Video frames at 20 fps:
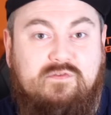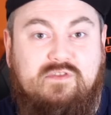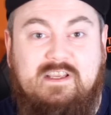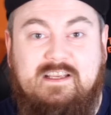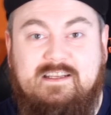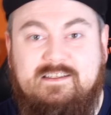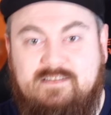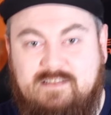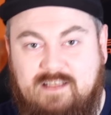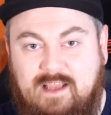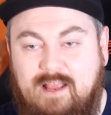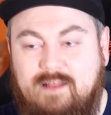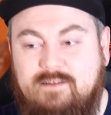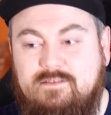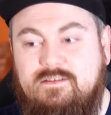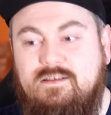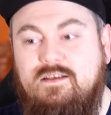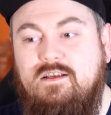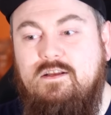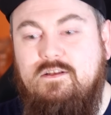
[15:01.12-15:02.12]
the
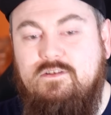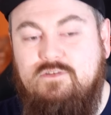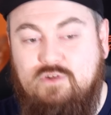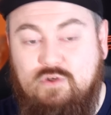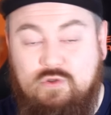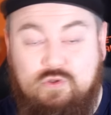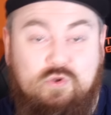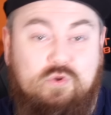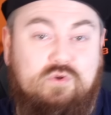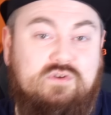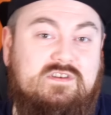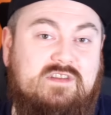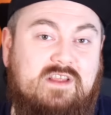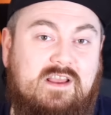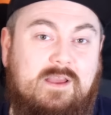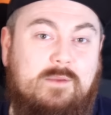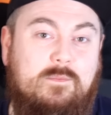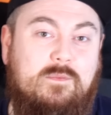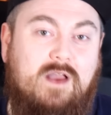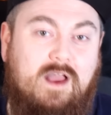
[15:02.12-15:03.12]
intent to use
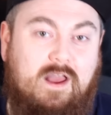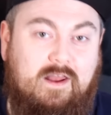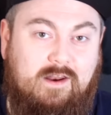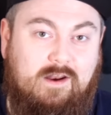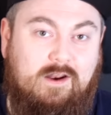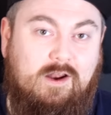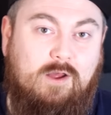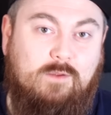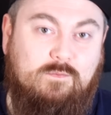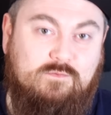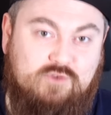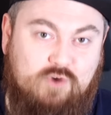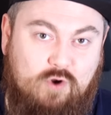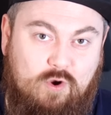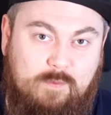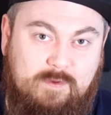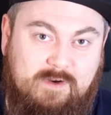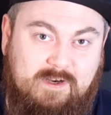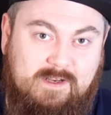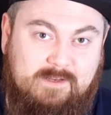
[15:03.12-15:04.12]
them in an armed
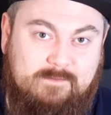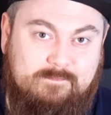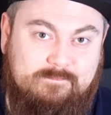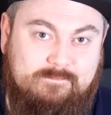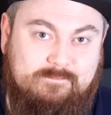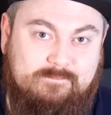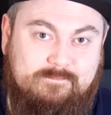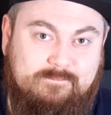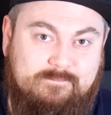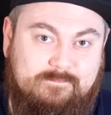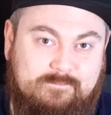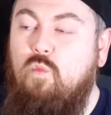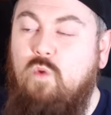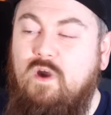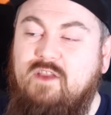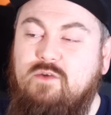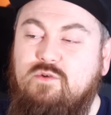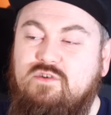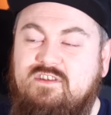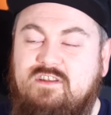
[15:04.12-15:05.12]
robbery.
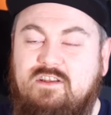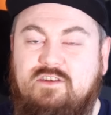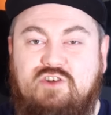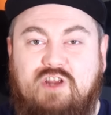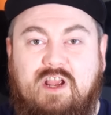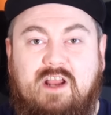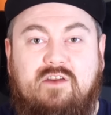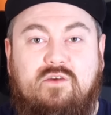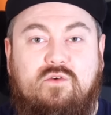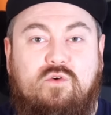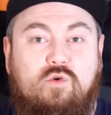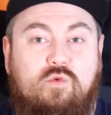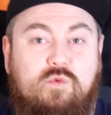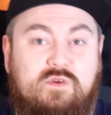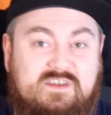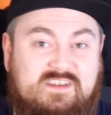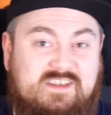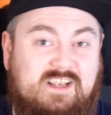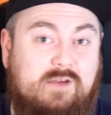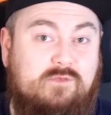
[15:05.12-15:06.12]
Whilst the general
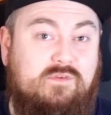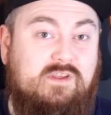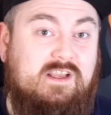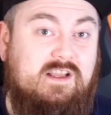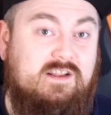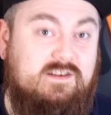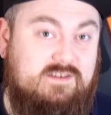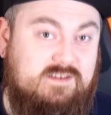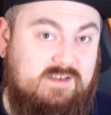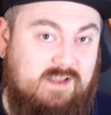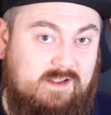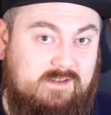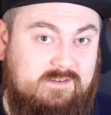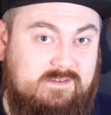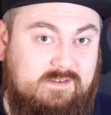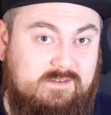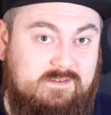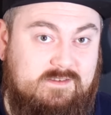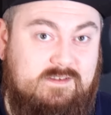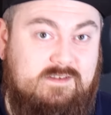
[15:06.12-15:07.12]
was serving his
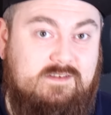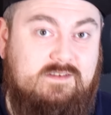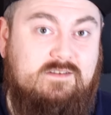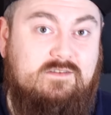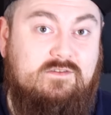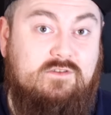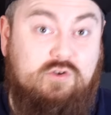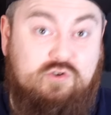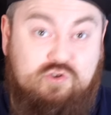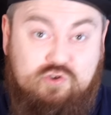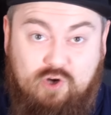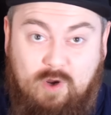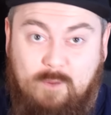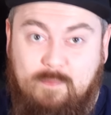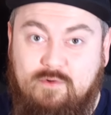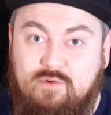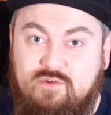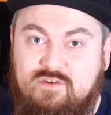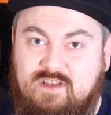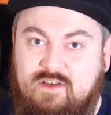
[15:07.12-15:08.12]
sentence, the
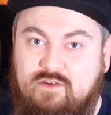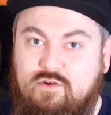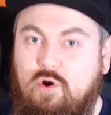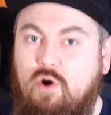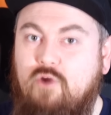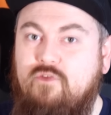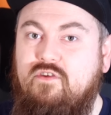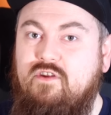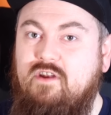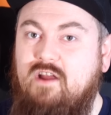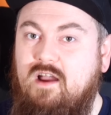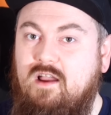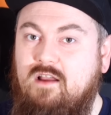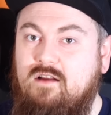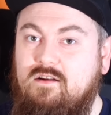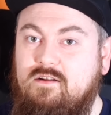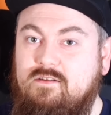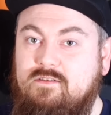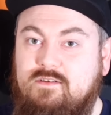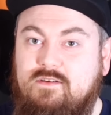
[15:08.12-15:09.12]
troubles in Northern
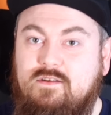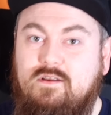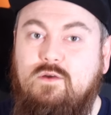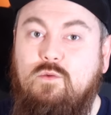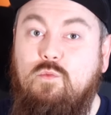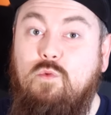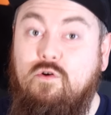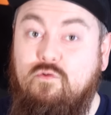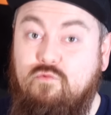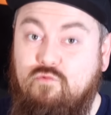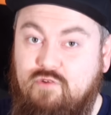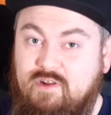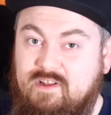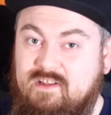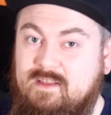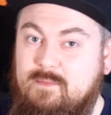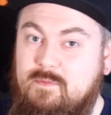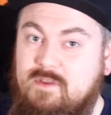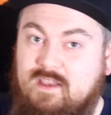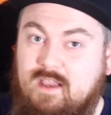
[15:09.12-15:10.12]
Ireland were
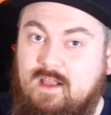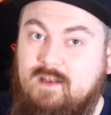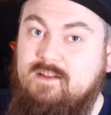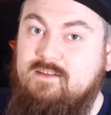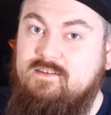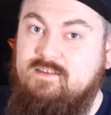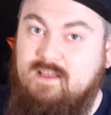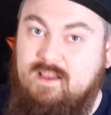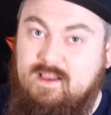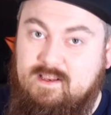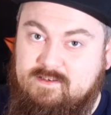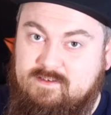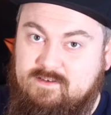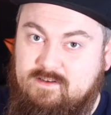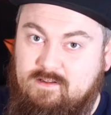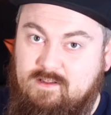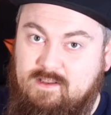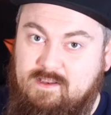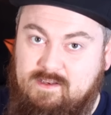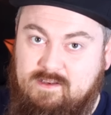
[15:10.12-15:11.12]
really beginning to
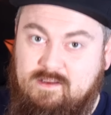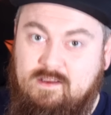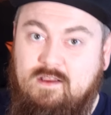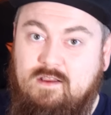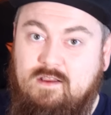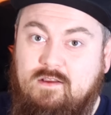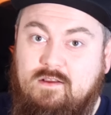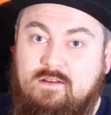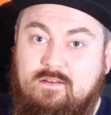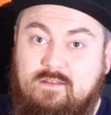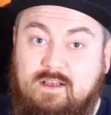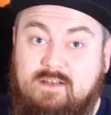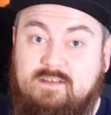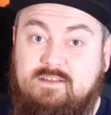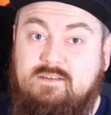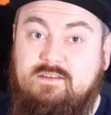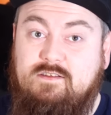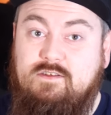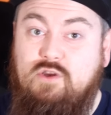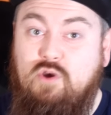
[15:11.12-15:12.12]
escalate,
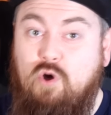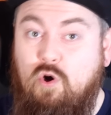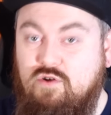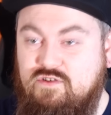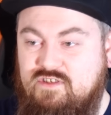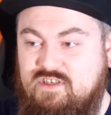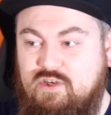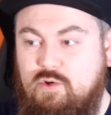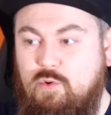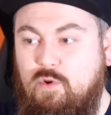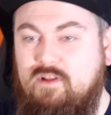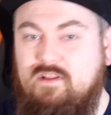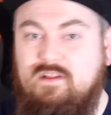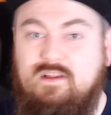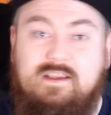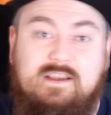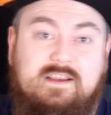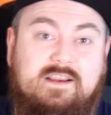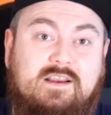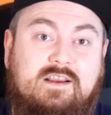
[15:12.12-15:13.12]
this
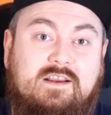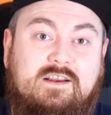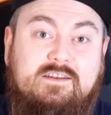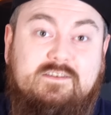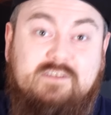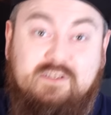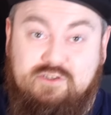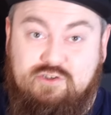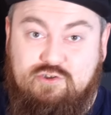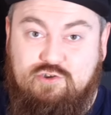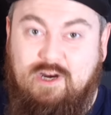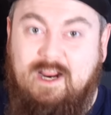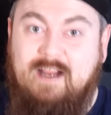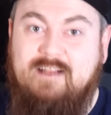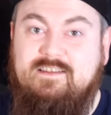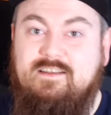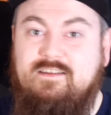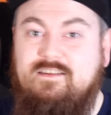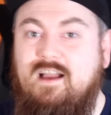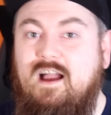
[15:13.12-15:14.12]
consequently
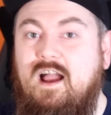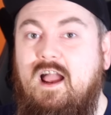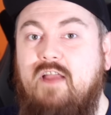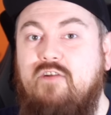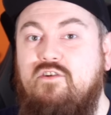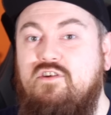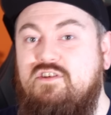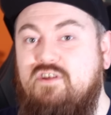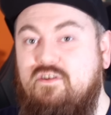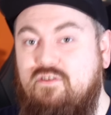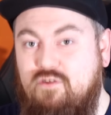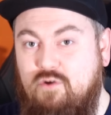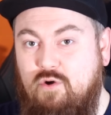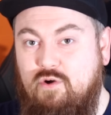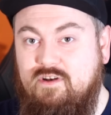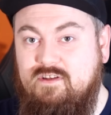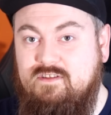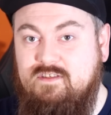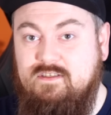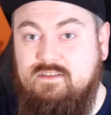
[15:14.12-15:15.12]
distracted the Irish
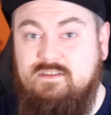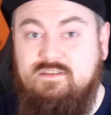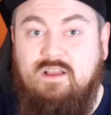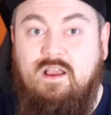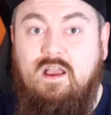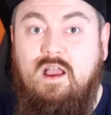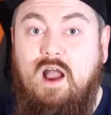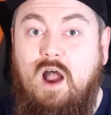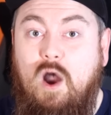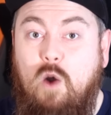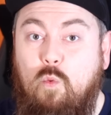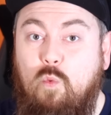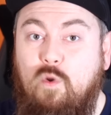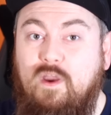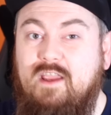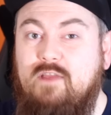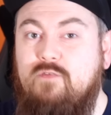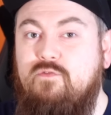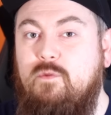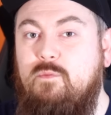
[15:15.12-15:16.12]
authorities
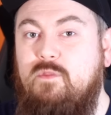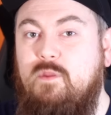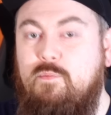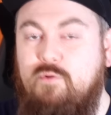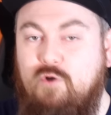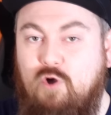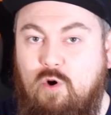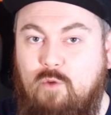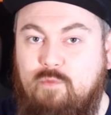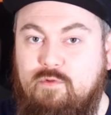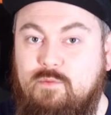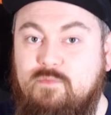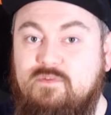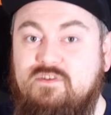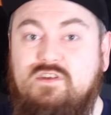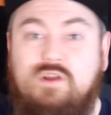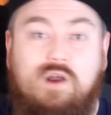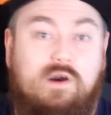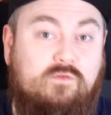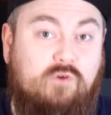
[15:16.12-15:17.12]
away from the
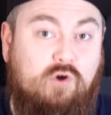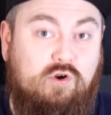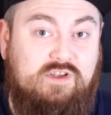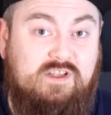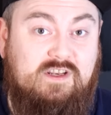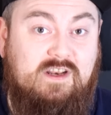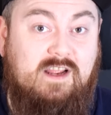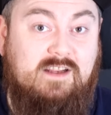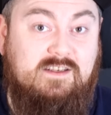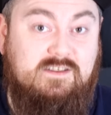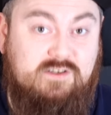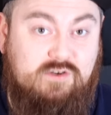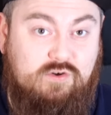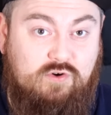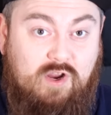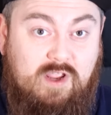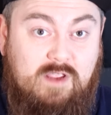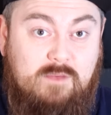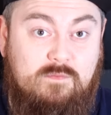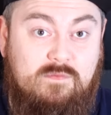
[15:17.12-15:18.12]
problems of organised
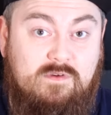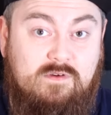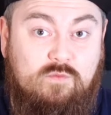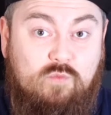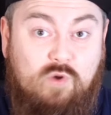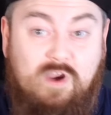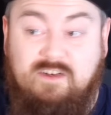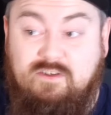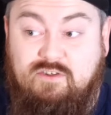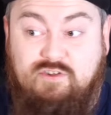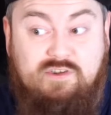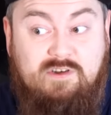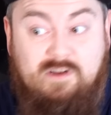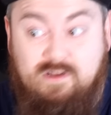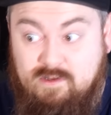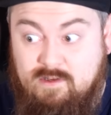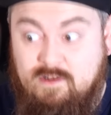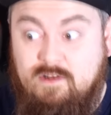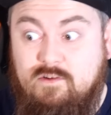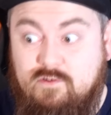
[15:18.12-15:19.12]
crime, which
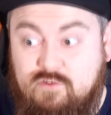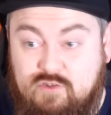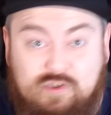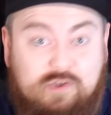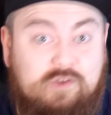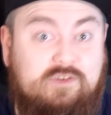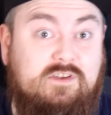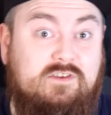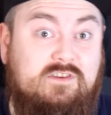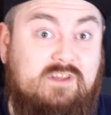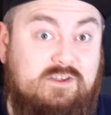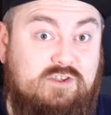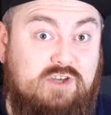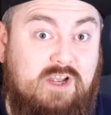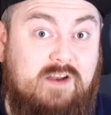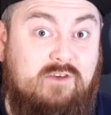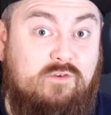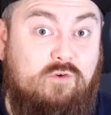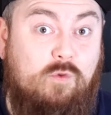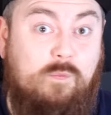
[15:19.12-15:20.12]
suited the
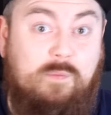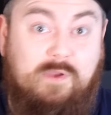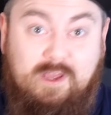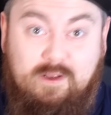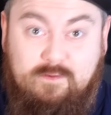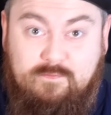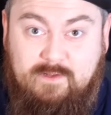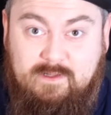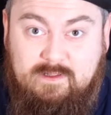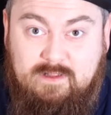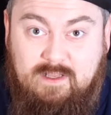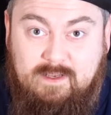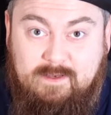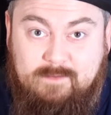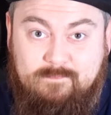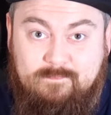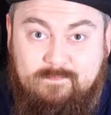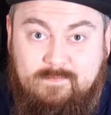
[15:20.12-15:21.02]
general perfectly.